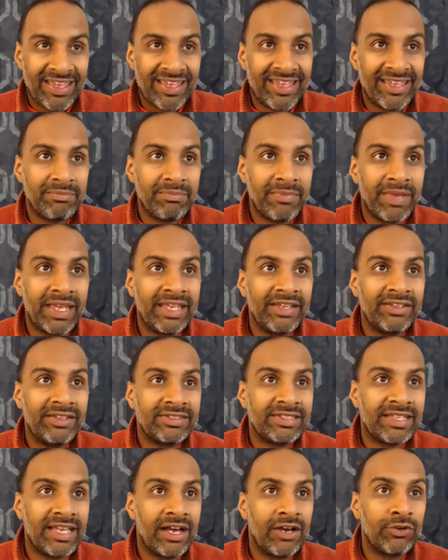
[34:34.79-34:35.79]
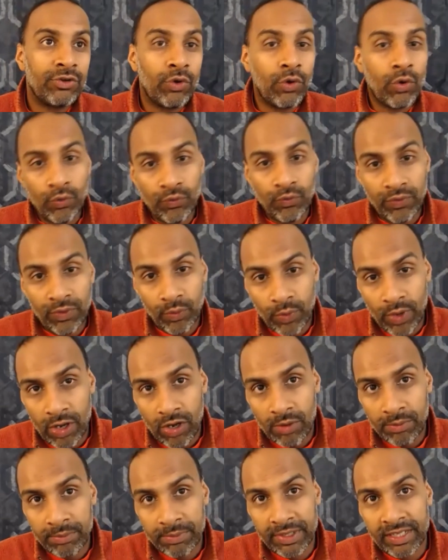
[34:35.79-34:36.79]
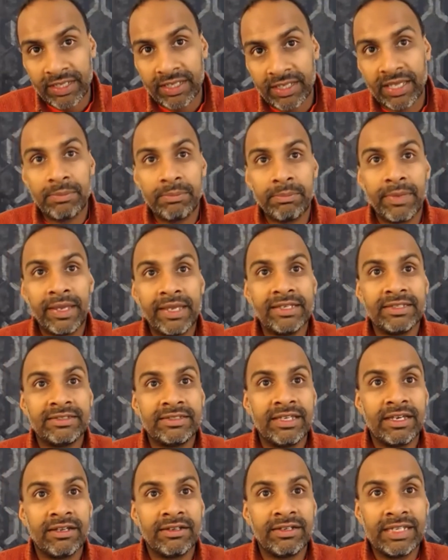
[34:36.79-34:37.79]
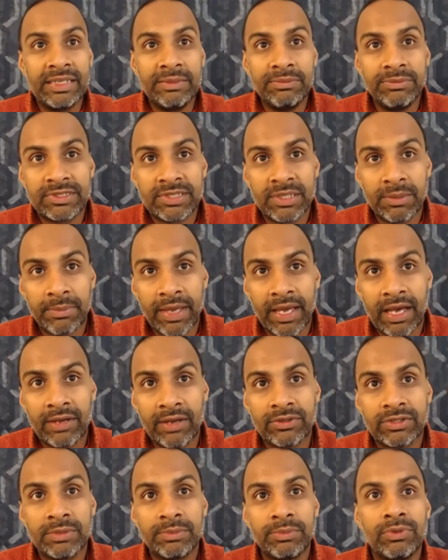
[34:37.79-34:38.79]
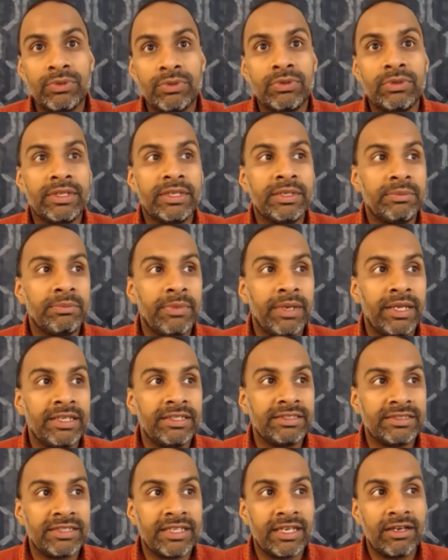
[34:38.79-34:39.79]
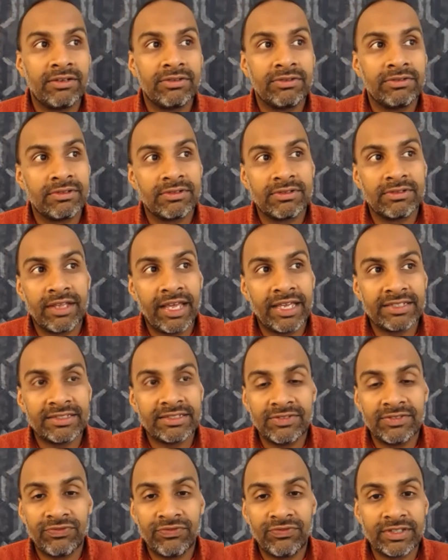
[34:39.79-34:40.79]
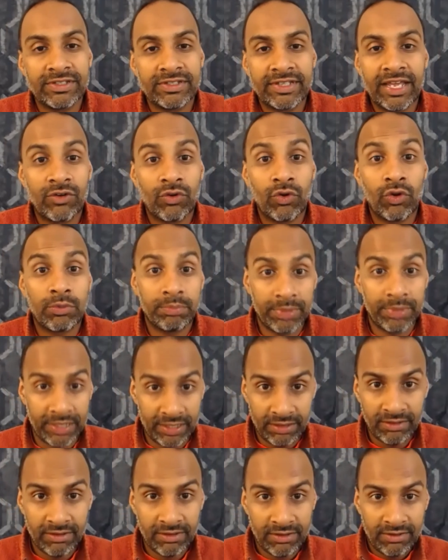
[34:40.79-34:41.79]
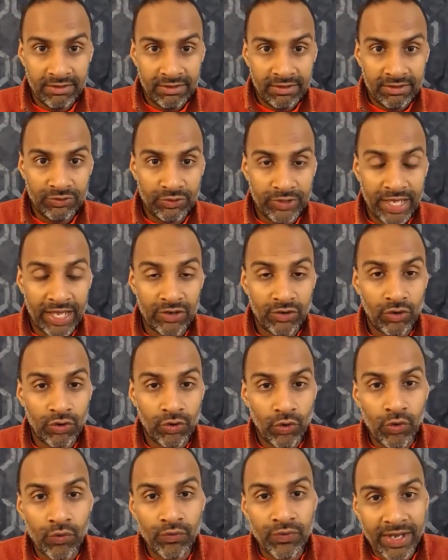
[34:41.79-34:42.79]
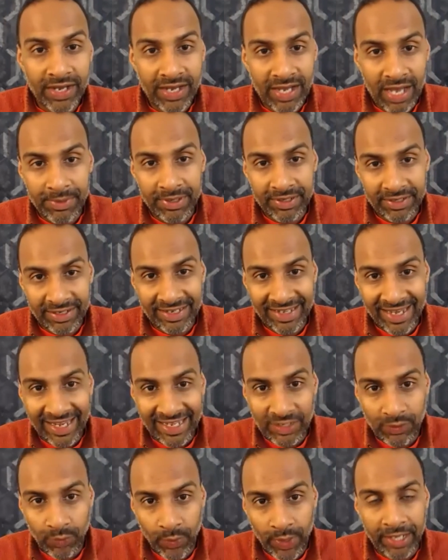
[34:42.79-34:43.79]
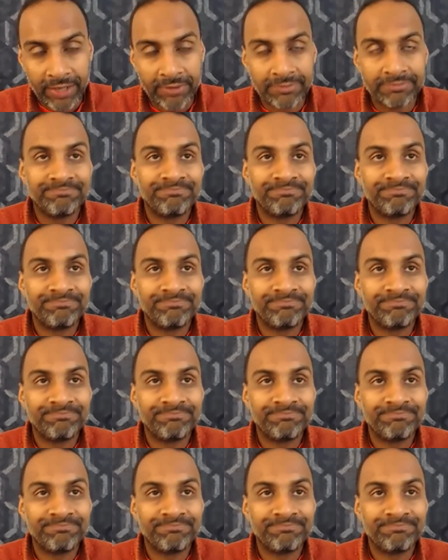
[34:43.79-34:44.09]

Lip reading: It may sound overwhelming. It may sound insurmountable. It may sound as if it cannot be. You cannot overcome it in any way.